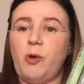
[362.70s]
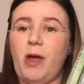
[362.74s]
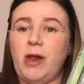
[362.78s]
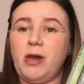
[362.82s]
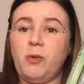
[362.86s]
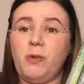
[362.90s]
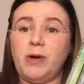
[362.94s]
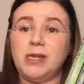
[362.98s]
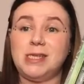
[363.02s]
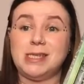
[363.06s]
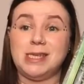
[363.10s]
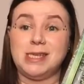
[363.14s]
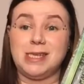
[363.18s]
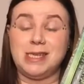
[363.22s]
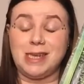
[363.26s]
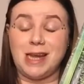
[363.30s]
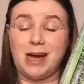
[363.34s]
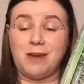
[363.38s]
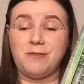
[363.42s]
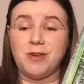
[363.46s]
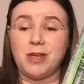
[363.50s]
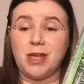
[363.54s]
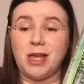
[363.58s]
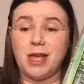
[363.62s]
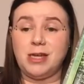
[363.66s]
any way to
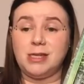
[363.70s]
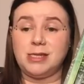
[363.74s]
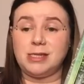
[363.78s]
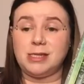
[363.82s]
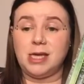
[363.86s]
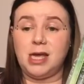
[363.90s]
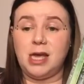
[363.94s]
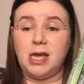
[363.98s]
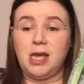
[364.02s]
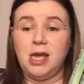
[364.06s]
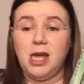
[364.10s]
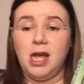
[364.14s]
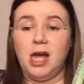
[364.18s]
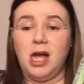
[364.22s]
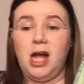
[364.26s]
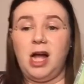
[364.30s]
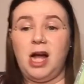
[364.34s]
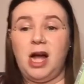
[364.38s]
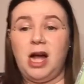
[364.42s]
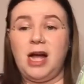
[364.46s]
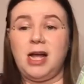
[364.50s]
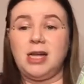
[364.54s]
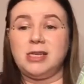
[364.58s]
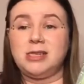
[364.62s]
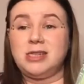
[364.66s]
navigate it
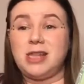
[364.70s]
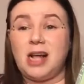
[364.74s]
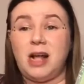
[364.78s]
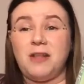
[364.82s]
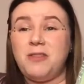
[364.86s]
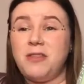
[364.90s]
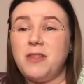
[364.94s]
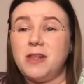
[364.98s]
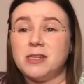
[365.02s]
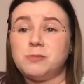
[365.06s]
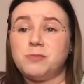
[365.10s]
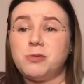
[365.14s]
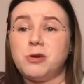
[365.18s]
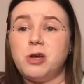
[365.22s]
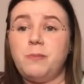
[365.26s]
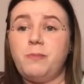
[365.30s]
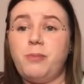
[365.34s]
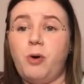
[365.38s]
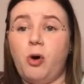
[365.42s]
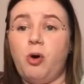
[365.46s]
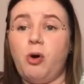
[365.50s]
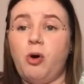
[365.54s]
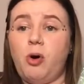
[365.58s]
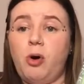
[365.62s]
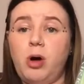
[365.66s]
I think that's pretty
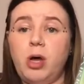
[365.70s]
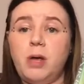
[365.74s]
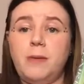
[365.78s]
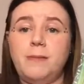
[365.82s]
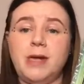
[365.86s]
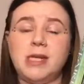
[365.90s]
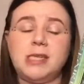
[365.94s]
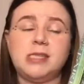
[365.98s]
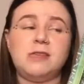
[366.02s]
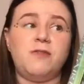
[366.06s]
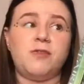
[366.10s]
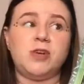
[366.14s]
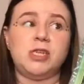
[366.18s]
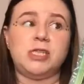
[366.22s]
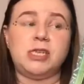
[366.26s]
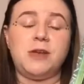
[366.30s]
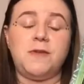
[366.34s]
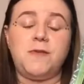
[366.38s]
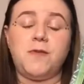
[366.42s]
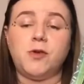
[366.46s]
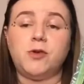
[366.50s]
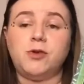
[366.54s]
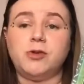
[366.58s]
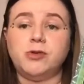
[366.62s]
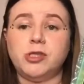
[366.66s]
poor it makes it very
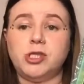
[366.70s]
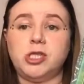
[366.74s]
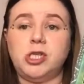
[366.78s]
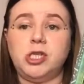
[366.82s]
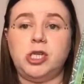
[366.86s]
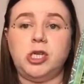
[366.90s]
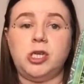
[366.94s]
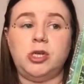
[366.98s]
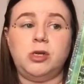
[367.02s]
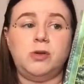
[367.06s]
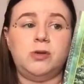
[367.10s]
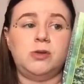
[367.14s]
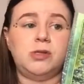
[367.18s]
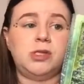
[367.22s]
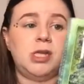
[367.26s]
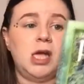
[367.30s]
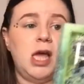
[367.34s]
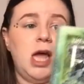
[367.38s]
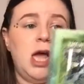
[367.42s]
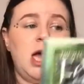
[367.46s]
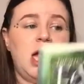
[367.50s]
difficult to use